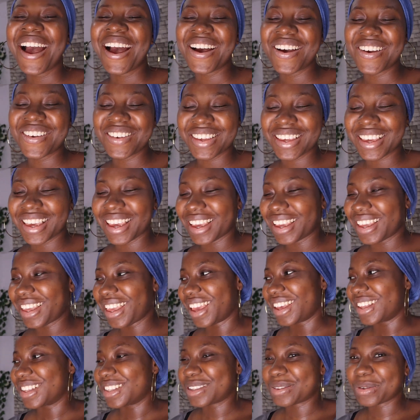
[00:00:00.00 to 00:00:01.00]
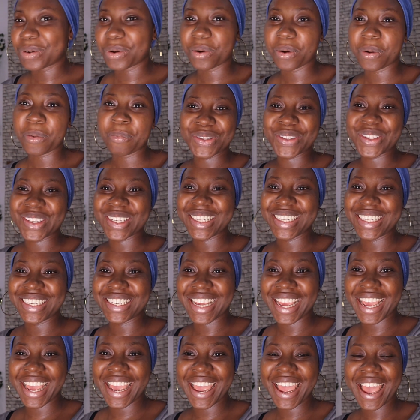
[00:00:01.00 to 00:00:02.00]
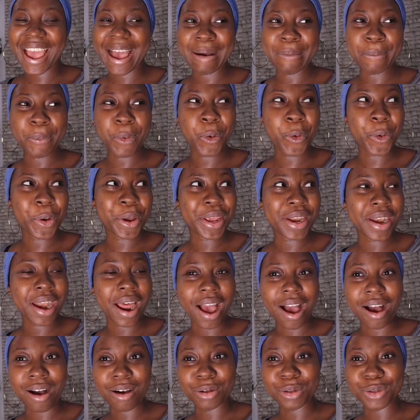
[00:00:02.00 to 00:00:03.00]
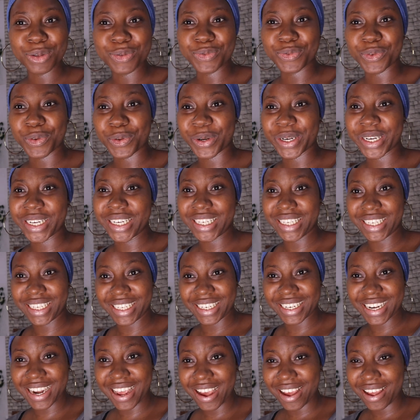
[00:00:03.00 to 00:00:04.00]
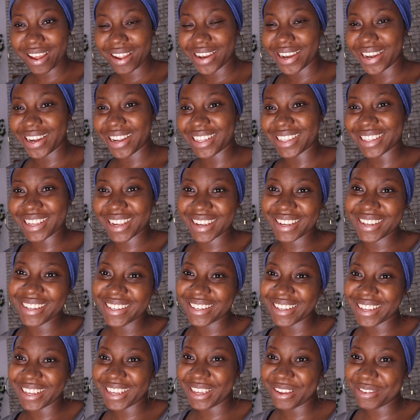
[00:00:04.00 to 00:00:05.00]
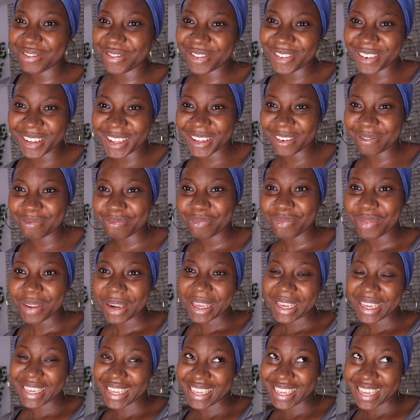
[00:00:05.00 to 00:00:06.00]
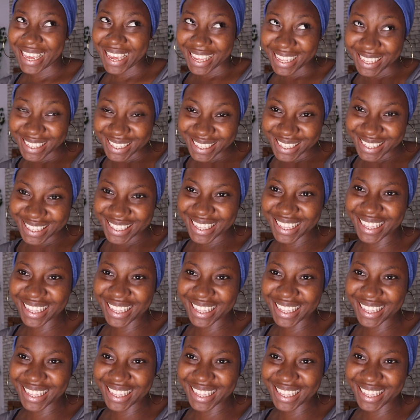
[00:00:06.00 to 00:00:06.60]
Okay, yeah, so today I'm going out for a dinner later in the evening. Yes.